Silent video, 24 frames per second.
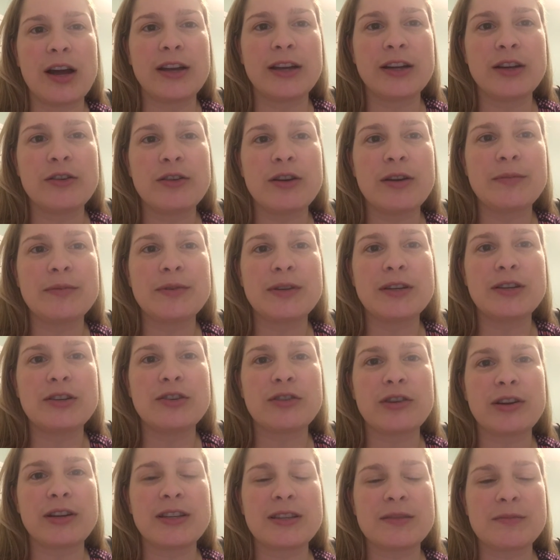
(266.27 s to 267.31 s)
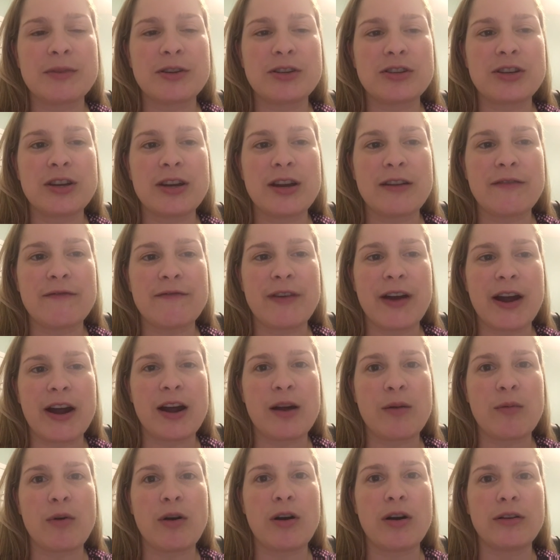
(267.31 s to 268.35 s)
unencrypted transmission and
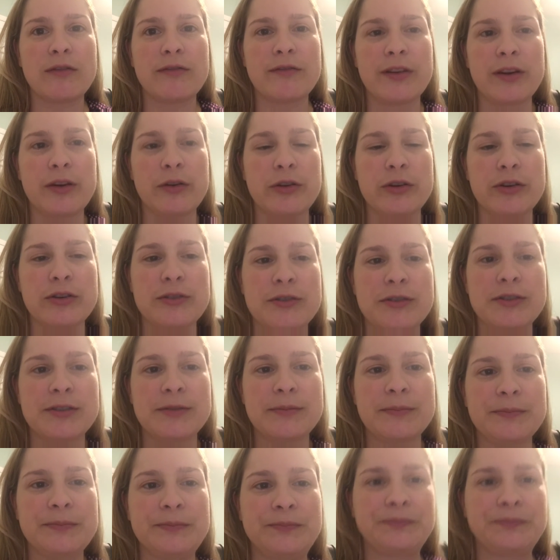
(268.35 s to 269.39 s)
firewall failures.